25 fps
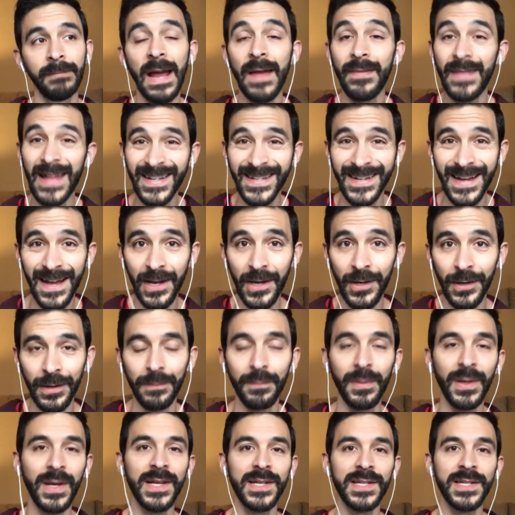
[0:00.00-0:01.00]
And that's not good,
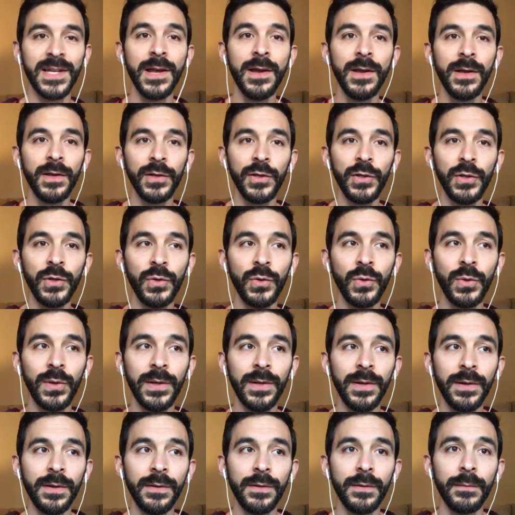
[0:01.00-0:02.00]
because
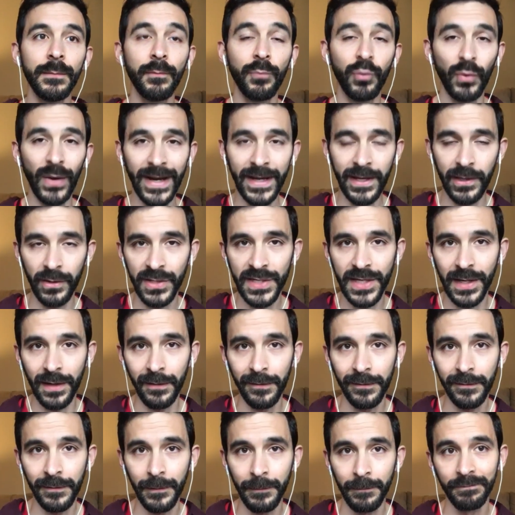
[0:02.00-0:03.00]
you break
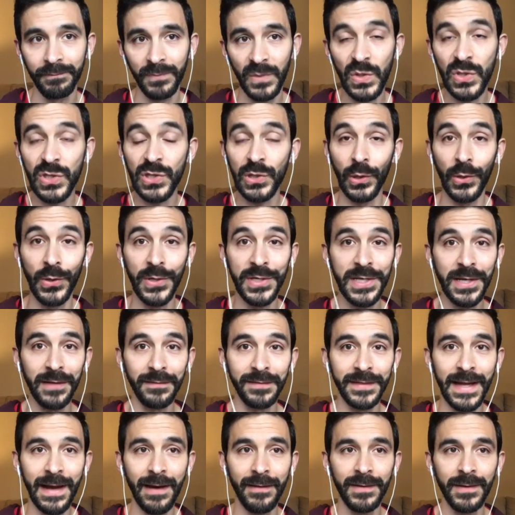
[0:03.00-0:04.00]
yourself, you slow yourself
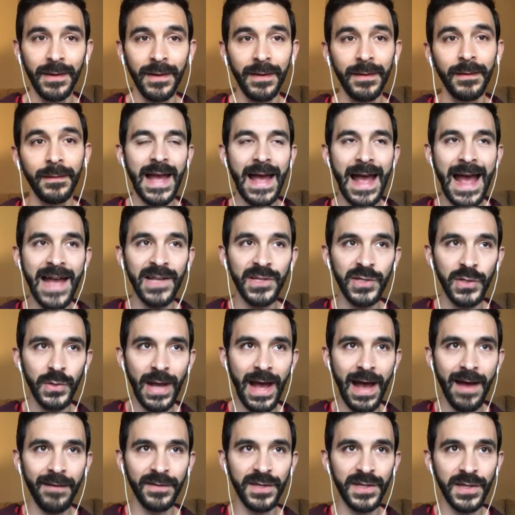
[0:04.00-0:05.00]
down. As you
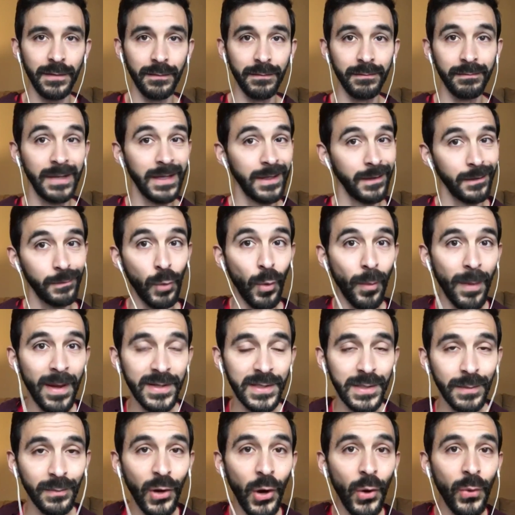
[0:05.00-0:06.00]
have some
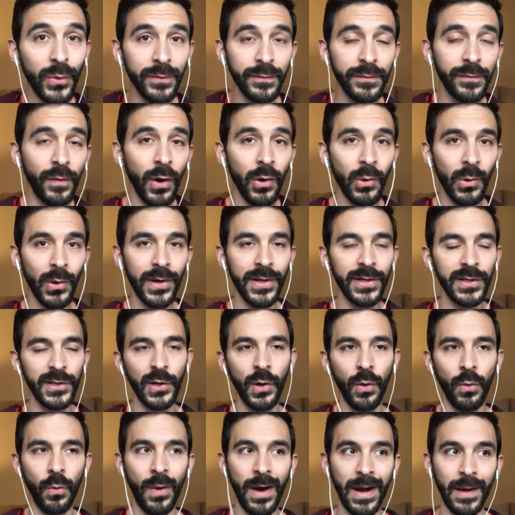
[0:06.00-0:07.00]
momentum going forward, you
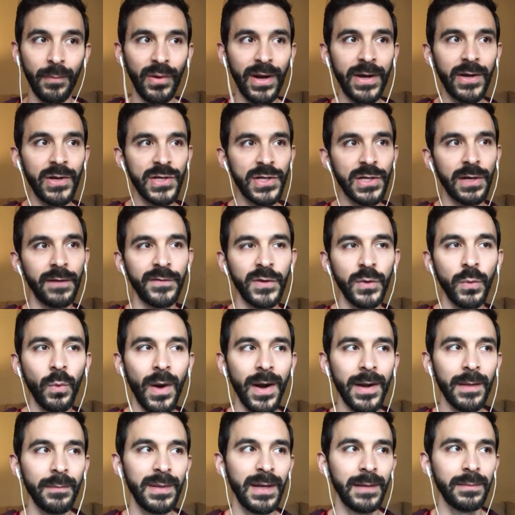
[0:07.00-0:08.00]
don't want to break yourself. You
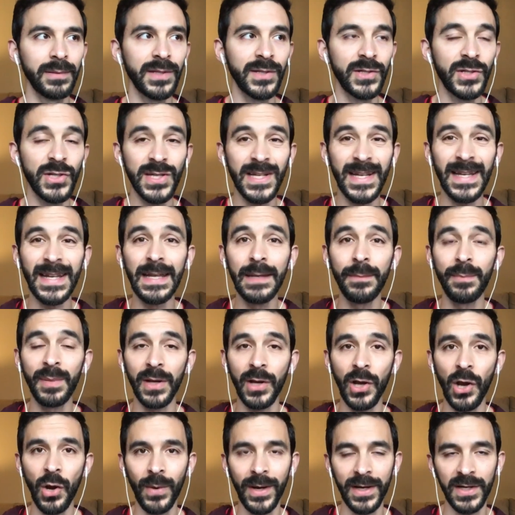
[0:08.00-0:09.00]
want to be able to just keep it
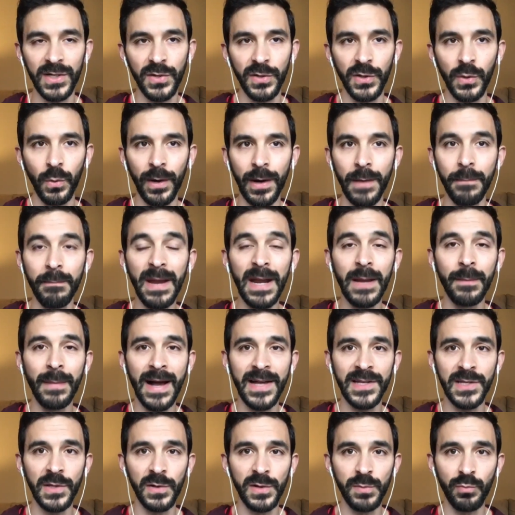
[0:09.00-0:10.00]
going. So you want to
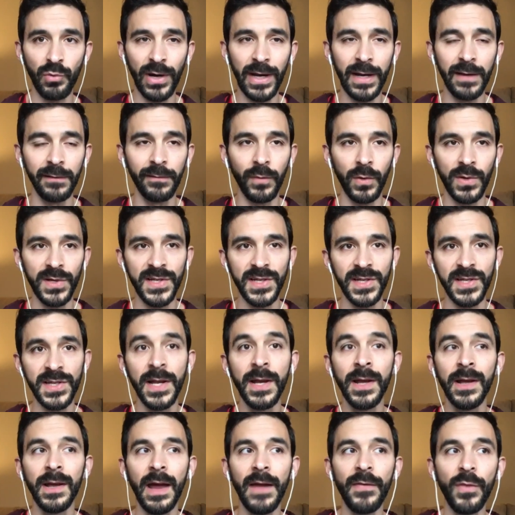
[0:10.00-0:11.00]
minimize those braking forces.
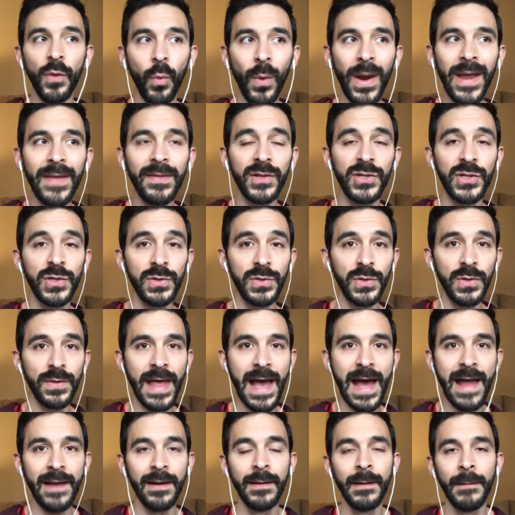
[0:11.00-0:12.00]
And the way that you do
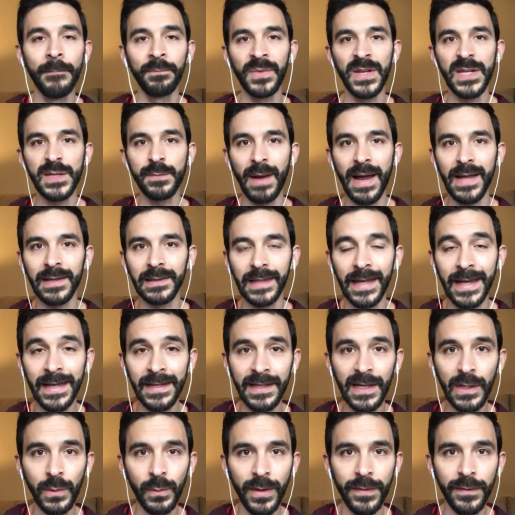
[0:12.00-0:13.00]
that is by
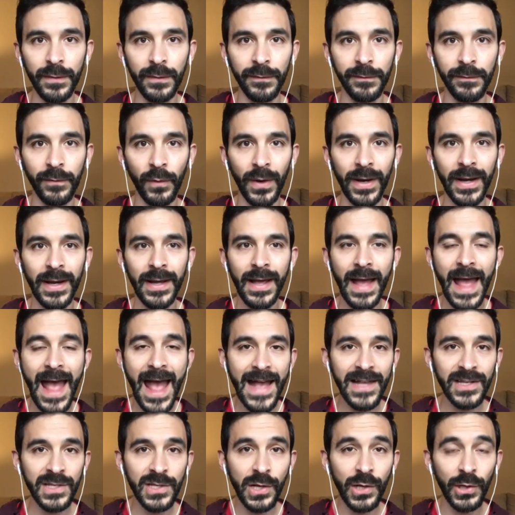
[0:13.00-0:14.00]
landing with your foot
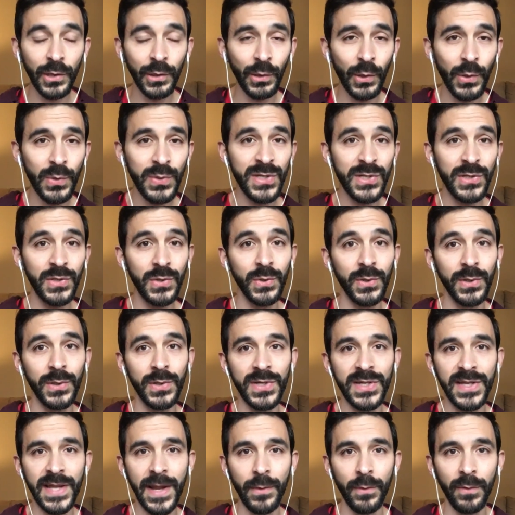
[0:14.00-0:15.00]
as close to your
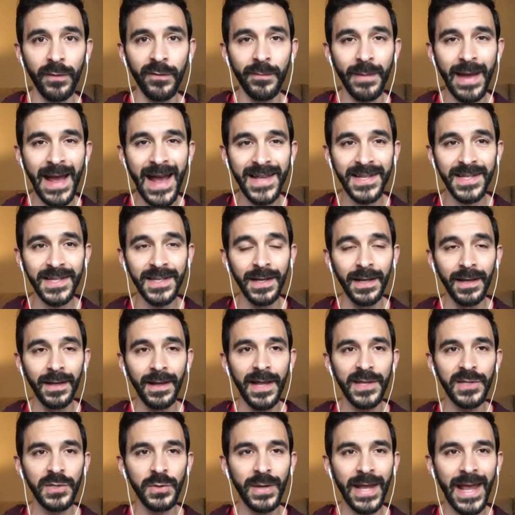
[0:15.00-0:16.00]
center of mass
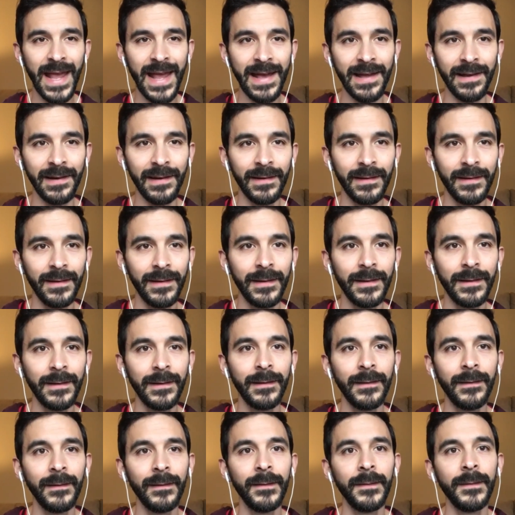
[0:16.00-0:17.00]
as you can.
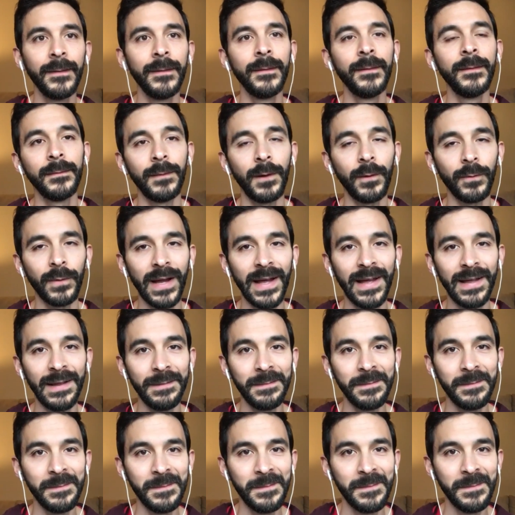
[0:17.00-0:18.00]
All right,
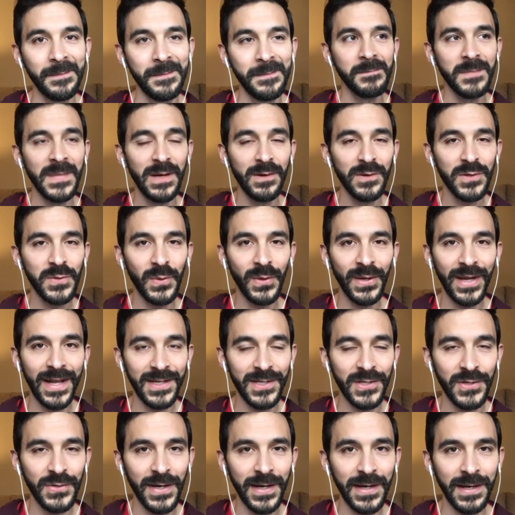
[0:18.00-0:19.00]
here's where it
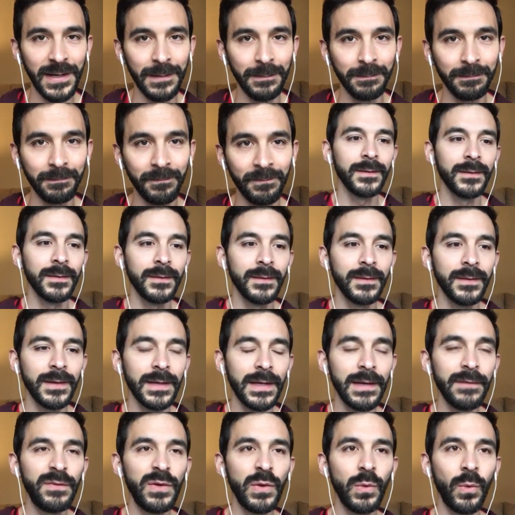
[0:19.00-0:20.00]
gets tricky.
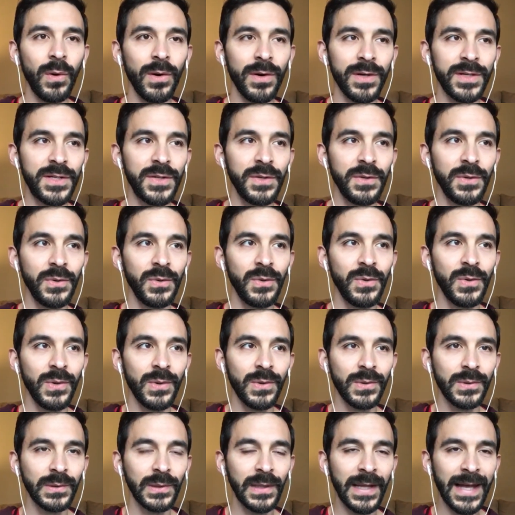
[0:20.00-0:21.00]
If you were to
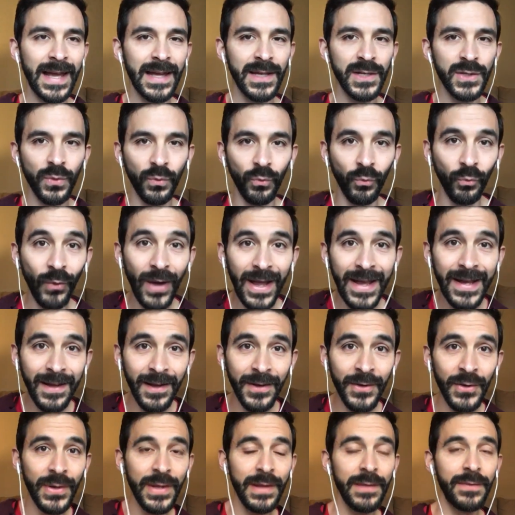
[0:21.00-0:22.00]
land right
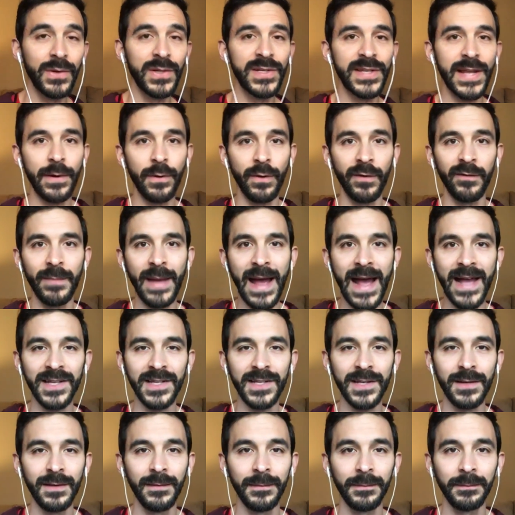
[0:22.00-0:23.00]
underneath your center of
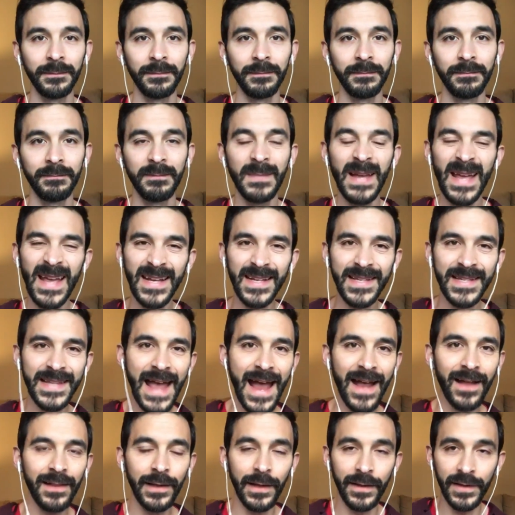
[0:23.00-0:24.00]
mass,
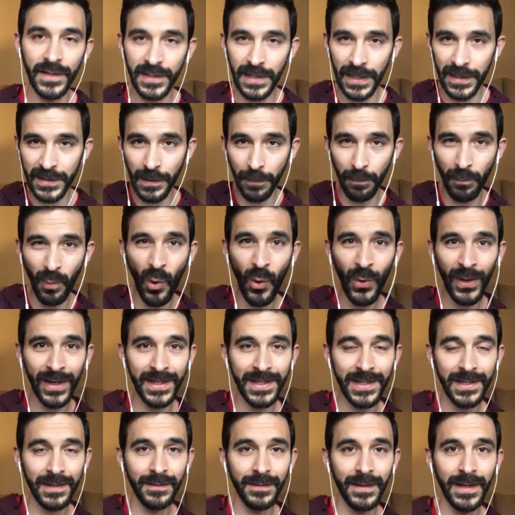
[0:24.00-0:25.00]
exactly, it's a
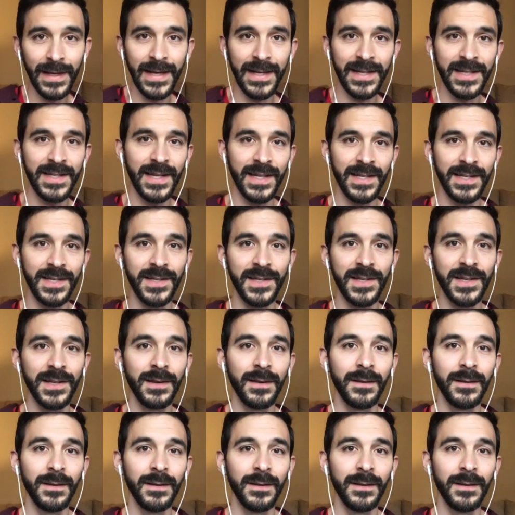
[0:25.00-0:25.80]
point that exists.